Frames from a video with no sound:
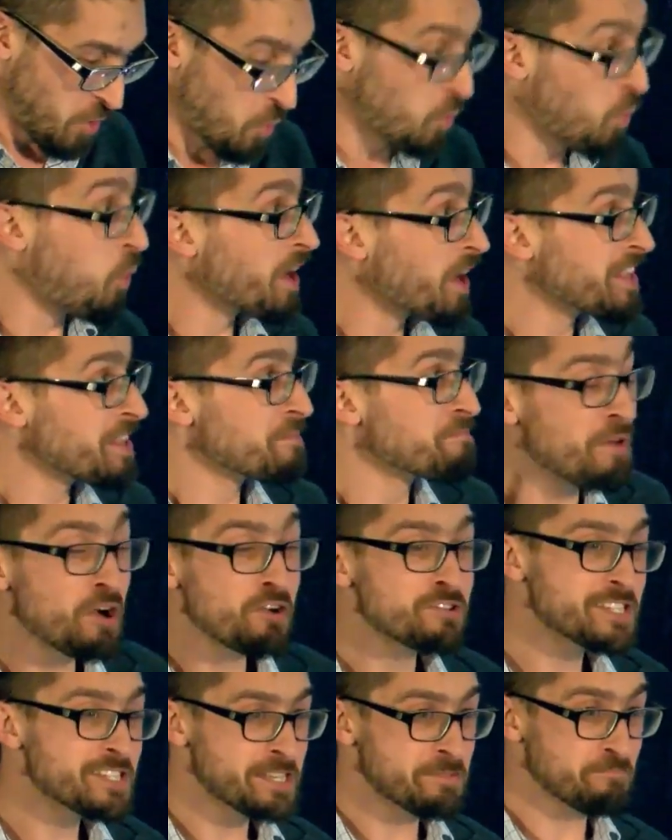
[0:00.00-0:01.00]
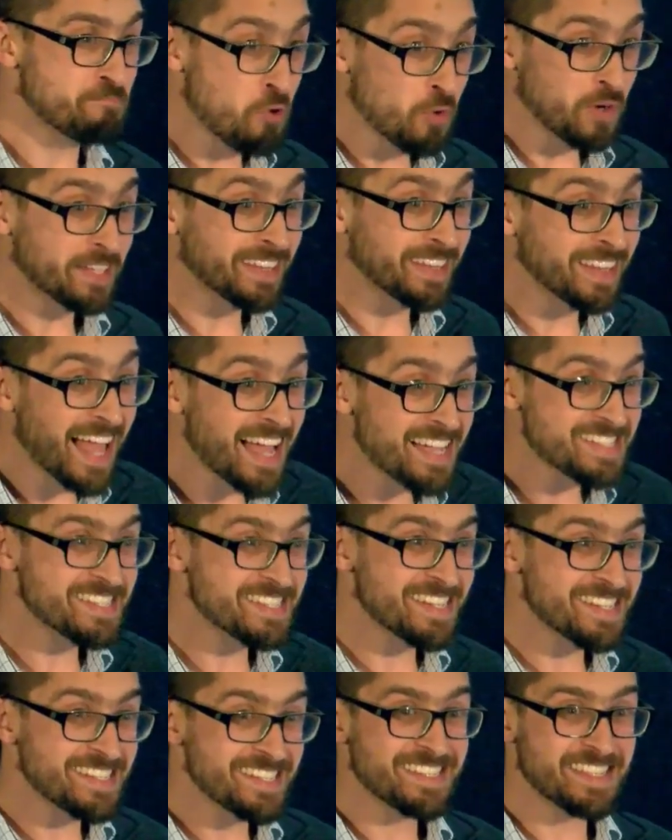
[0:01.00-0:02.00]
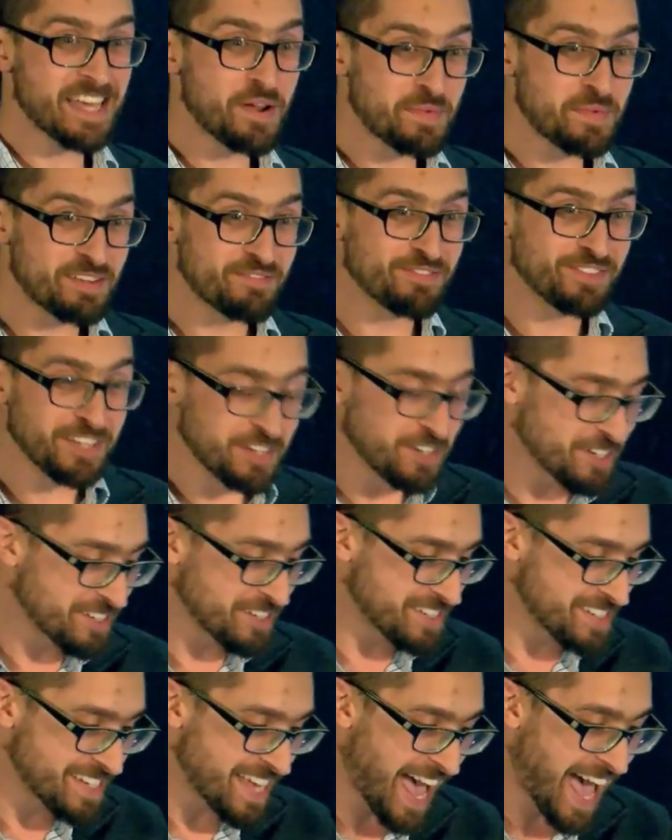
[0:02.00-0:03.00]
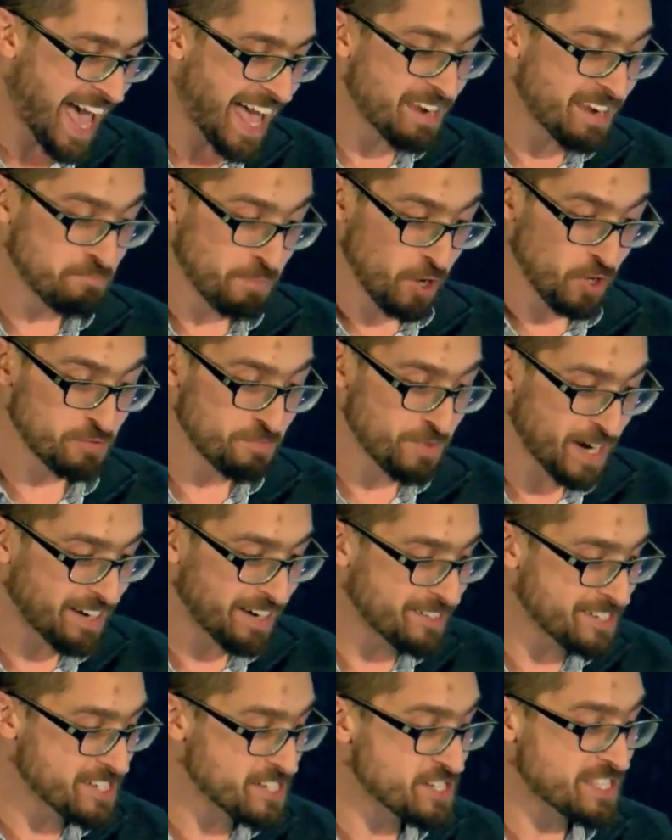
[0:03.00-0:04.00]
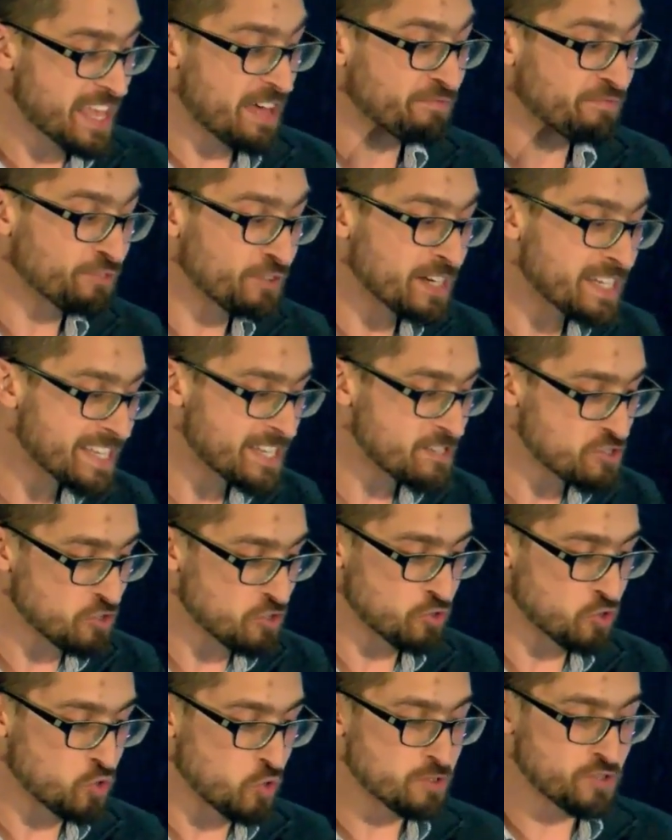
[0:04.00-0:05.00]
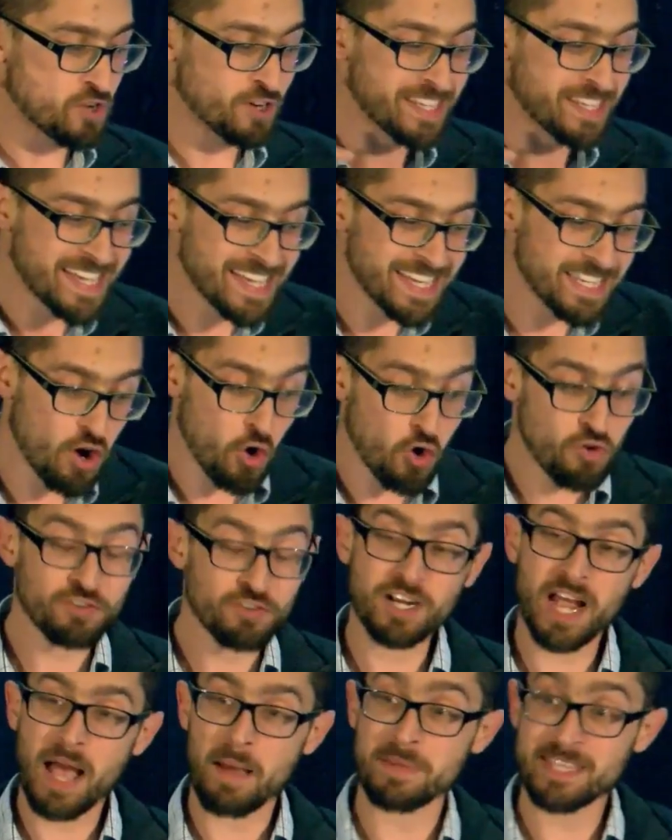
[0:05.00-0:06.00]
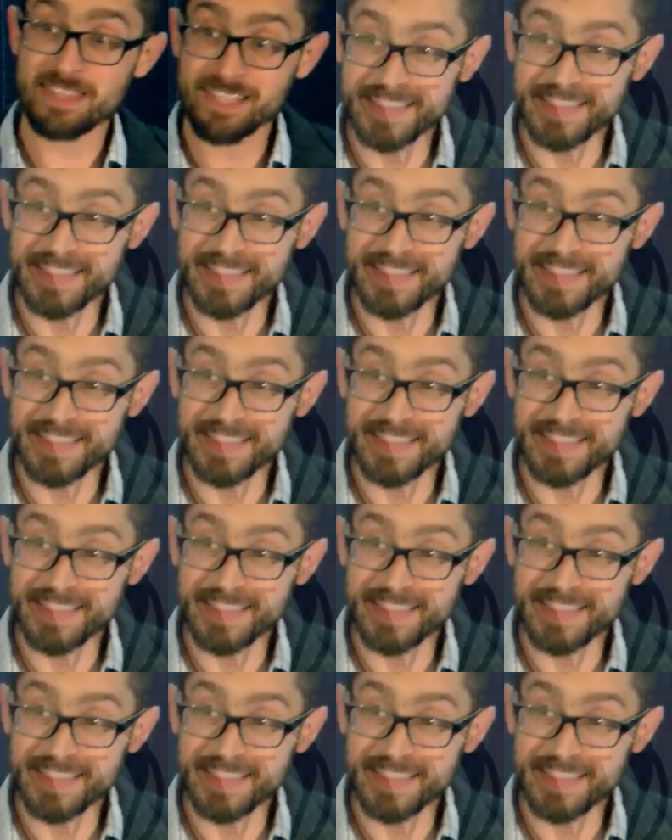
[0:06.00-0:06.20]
one of the most important lessons that we've learned at Baltimore Heritage is that free digital tools are key to overcoming the